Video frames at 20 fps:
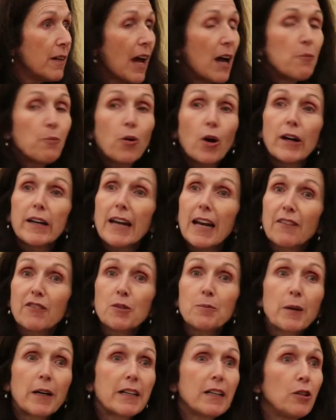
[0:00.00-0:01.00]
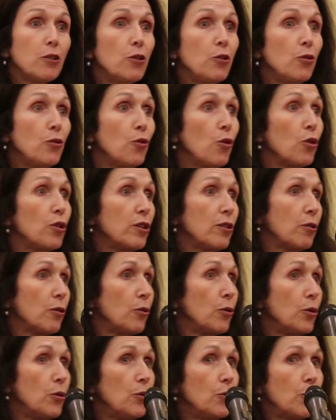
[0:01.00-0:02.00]
And brought everybody
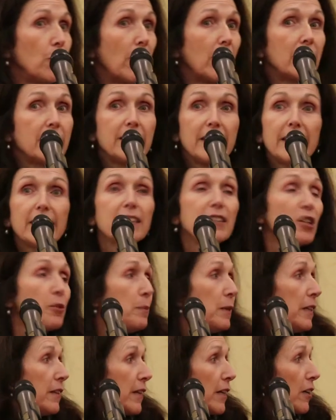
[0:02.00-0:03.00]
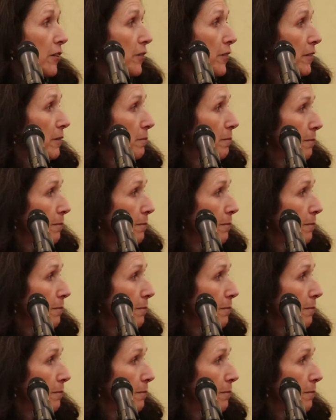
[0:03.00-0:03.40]
who needed to be there.